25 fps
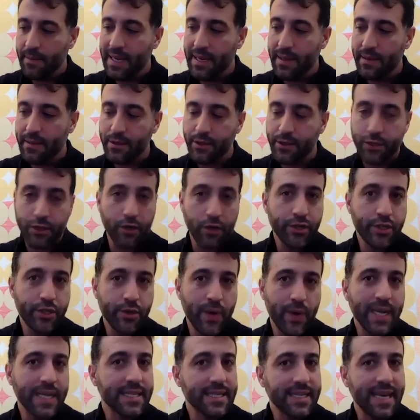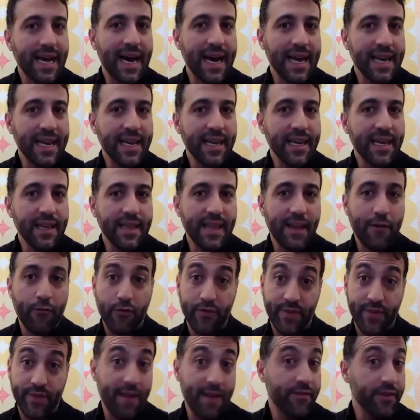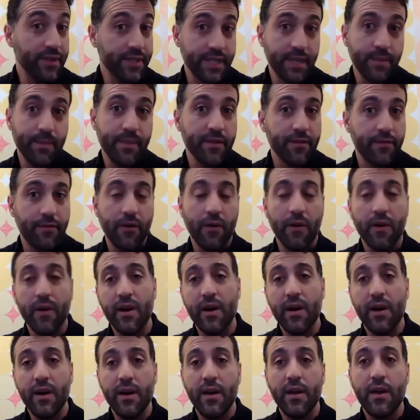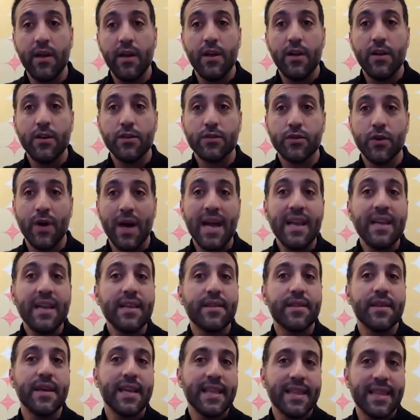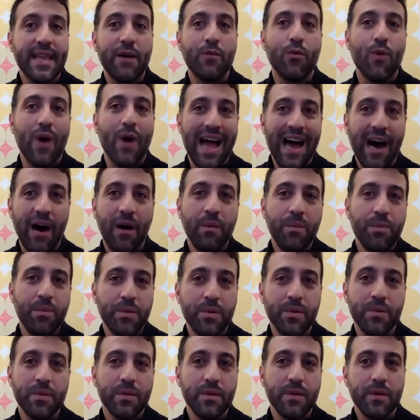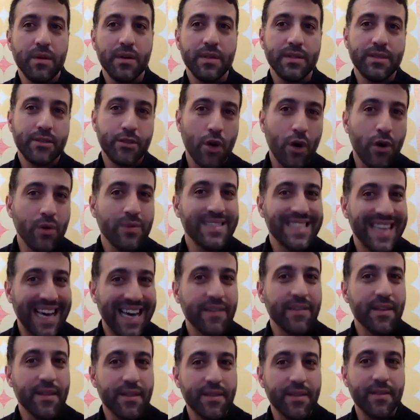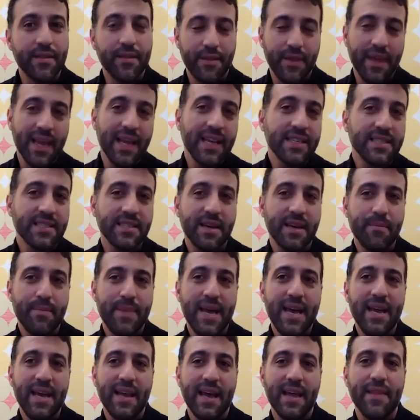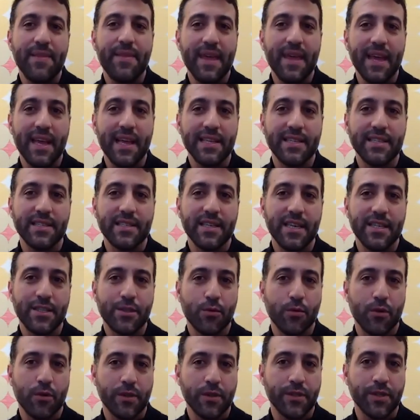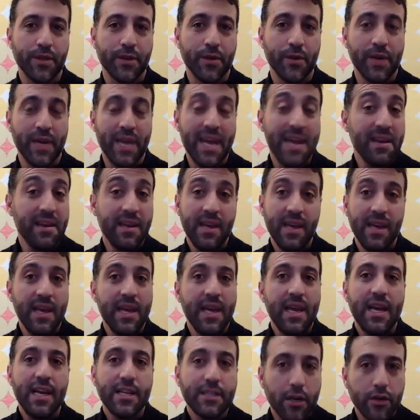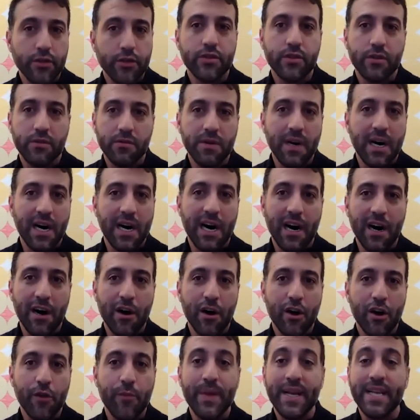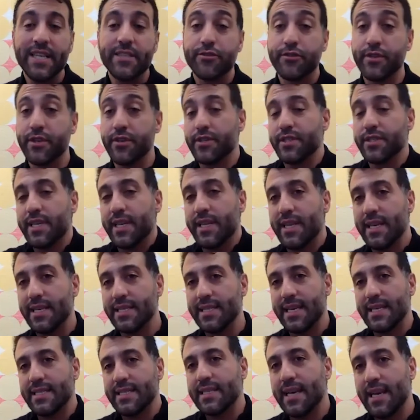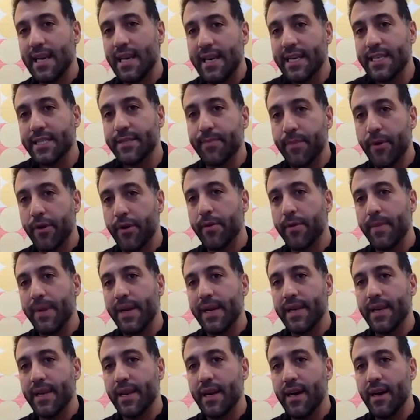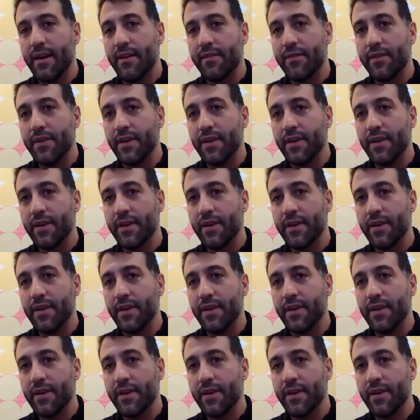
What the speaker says: social anxiety that we've never seen before. So anything that will help tone down things a bit, I think it's worth doing. And it's also, it'll be interesting to see this as an experiment of